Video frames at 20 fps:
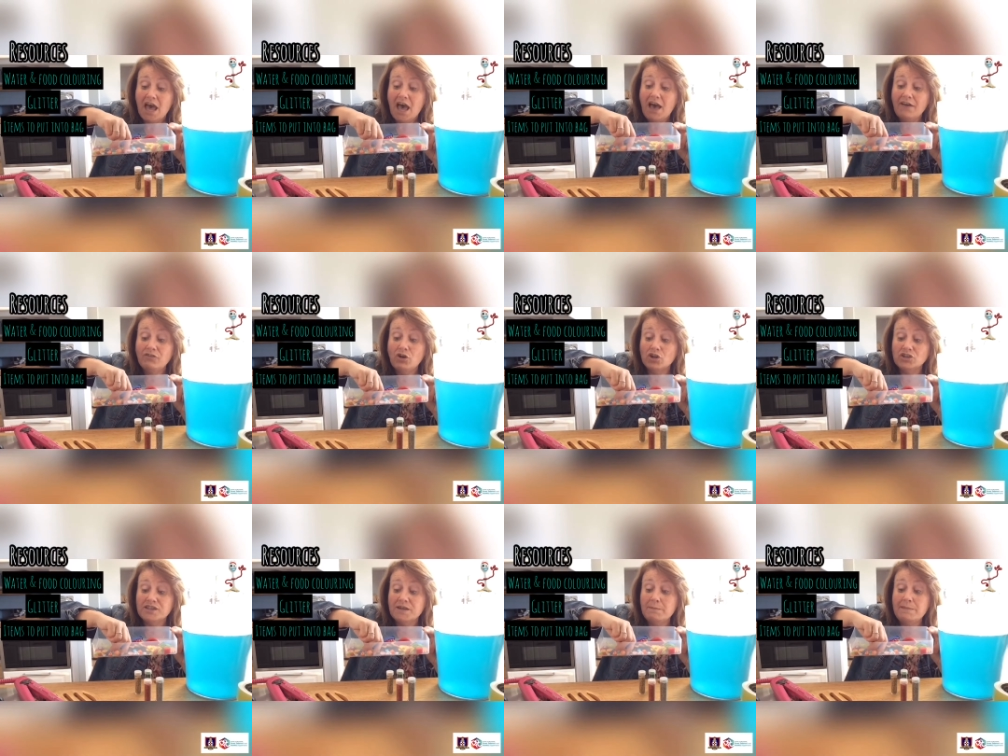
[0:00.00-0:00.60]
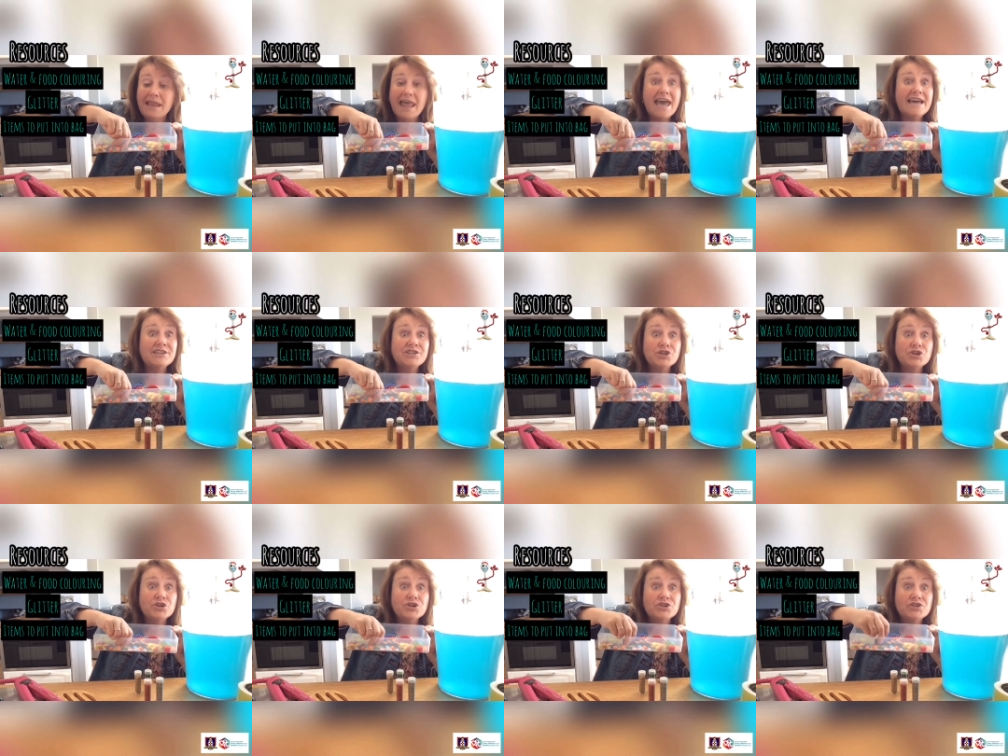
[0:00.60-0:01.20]
I've got some
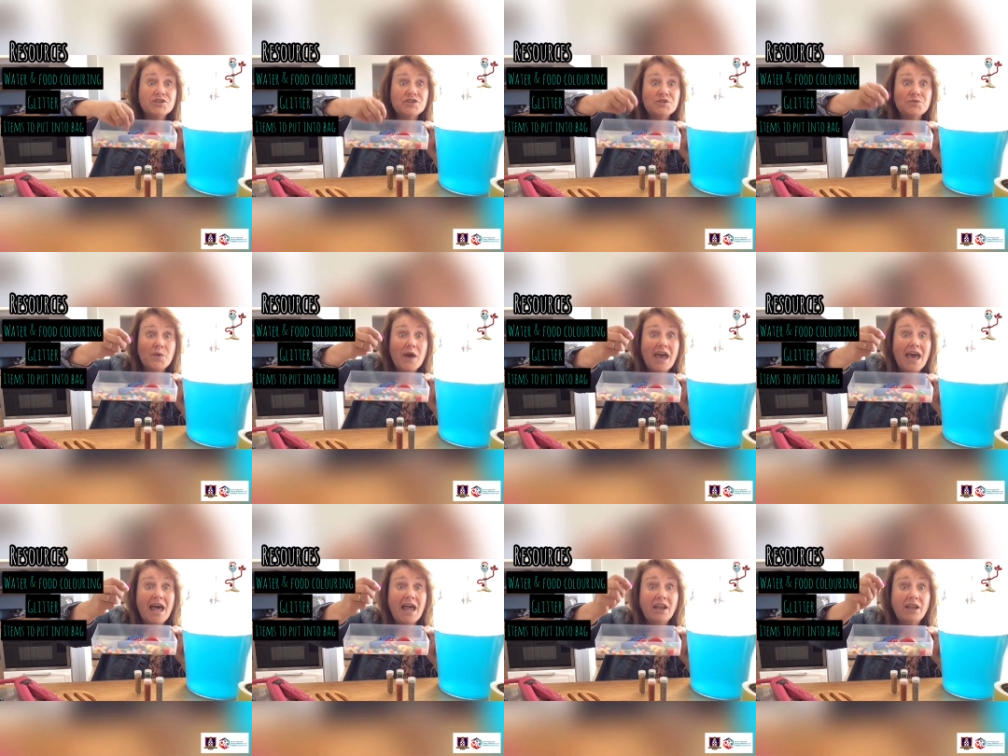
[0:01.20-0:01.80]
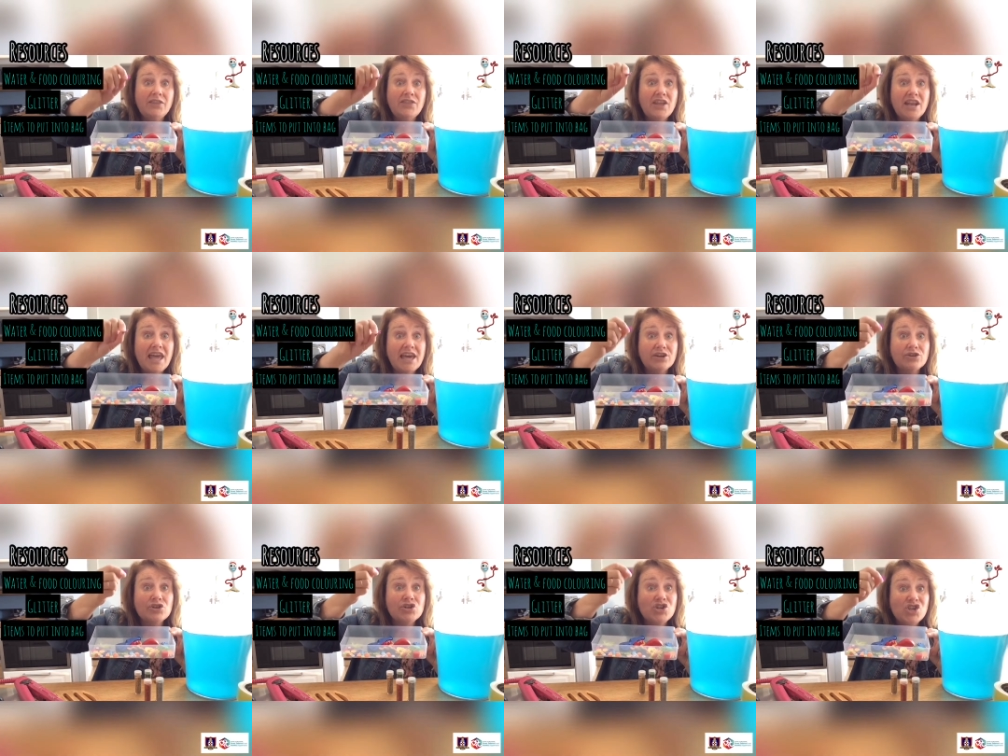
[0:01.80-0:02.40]
letters as well, and the
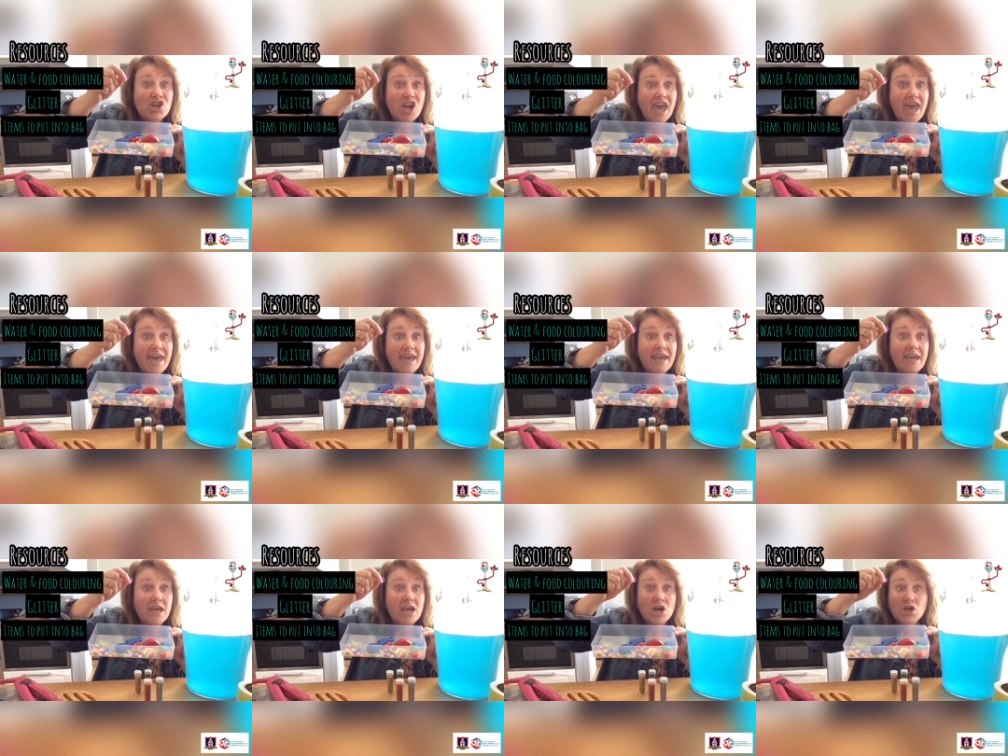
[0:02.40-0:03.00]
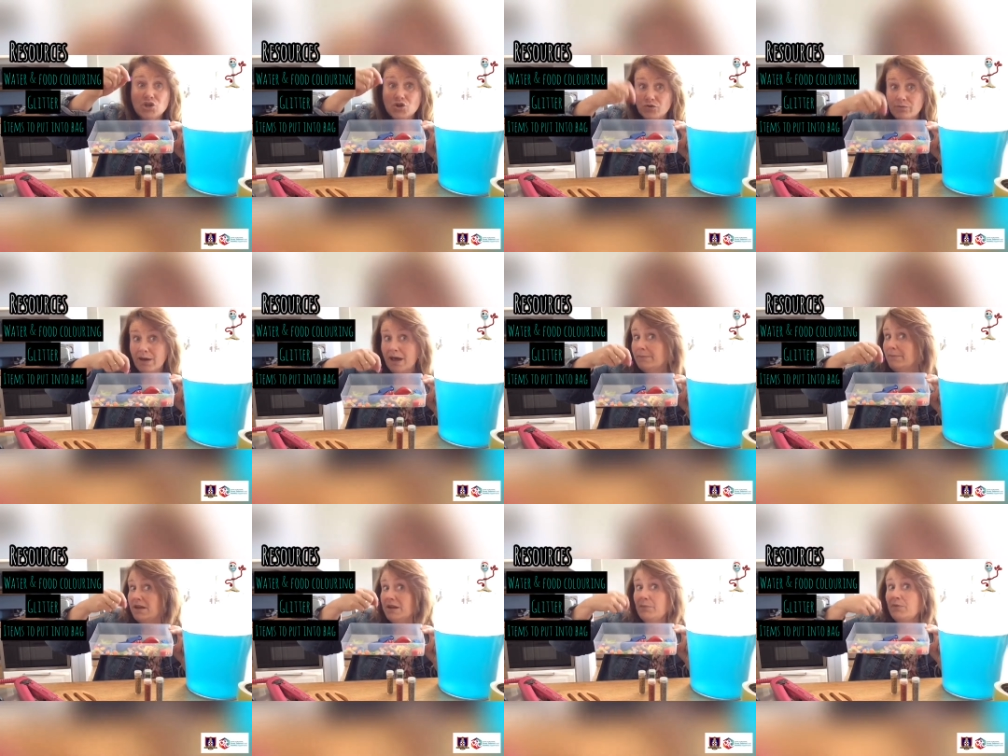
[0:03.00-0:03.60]
letter J to
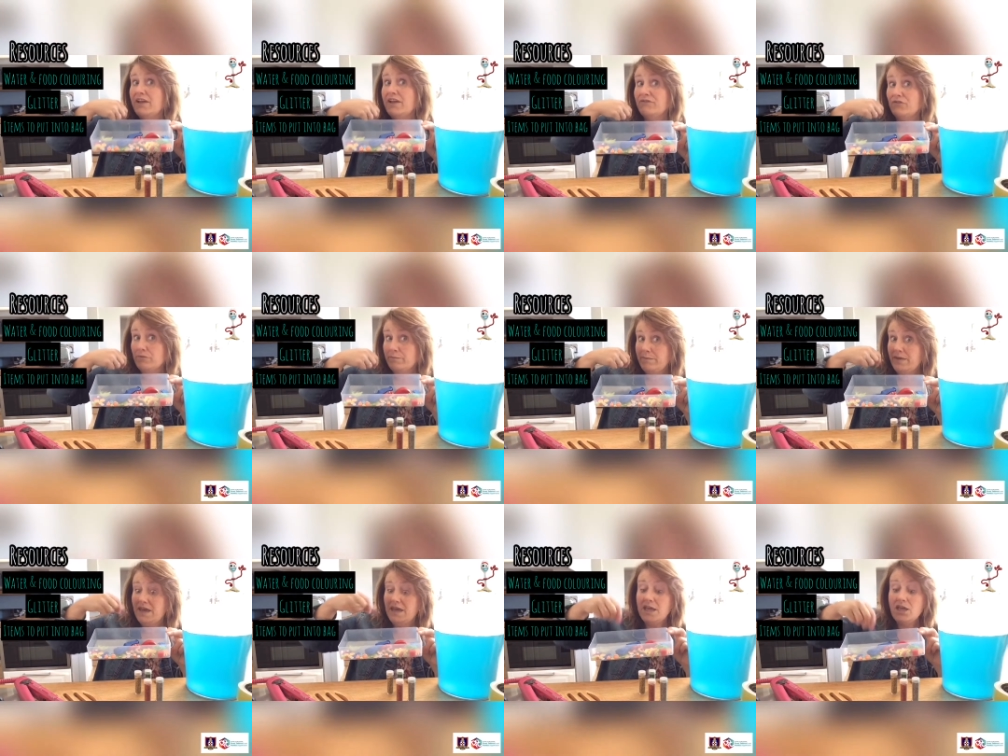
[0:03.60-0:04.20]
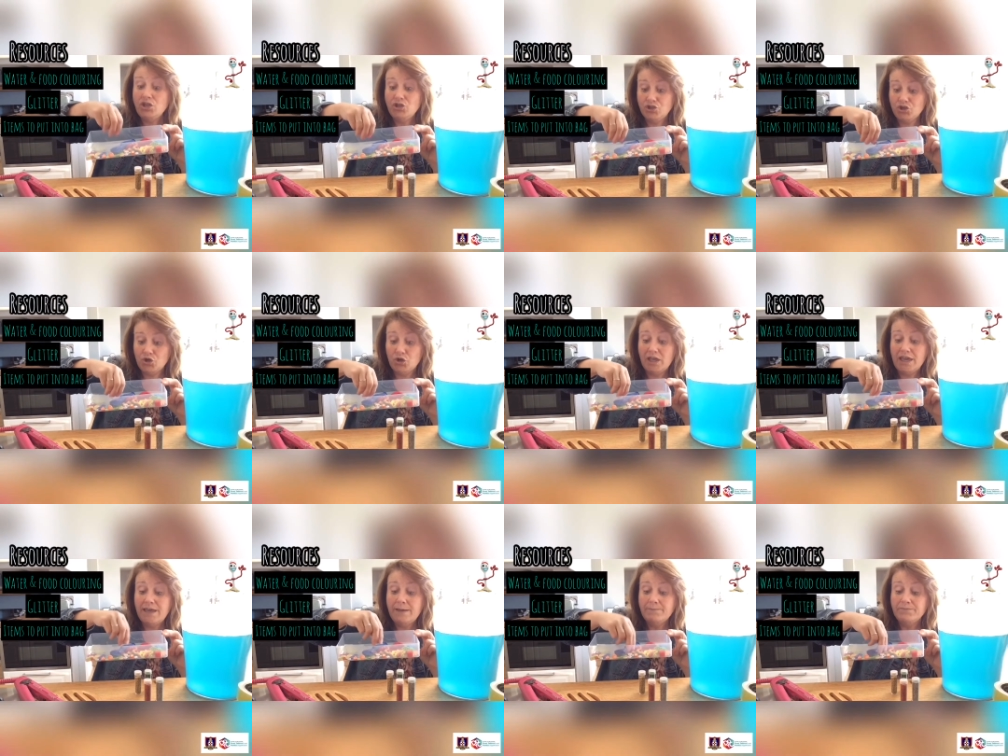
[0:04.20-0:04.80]
remind me to pray for me,
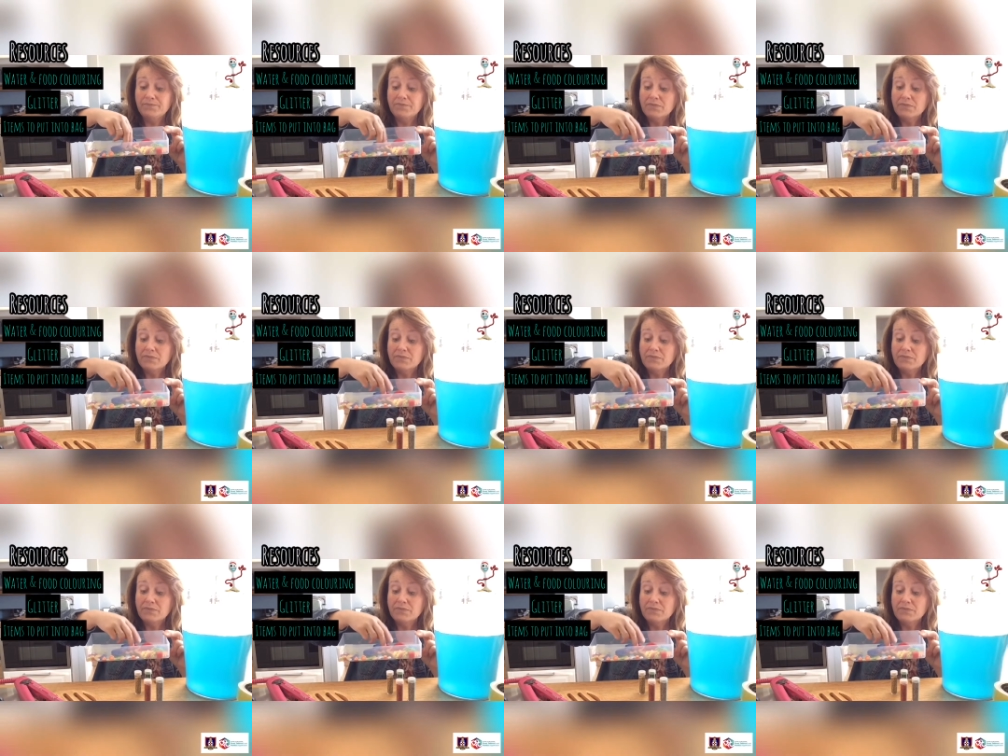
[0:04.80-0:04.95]
Julie.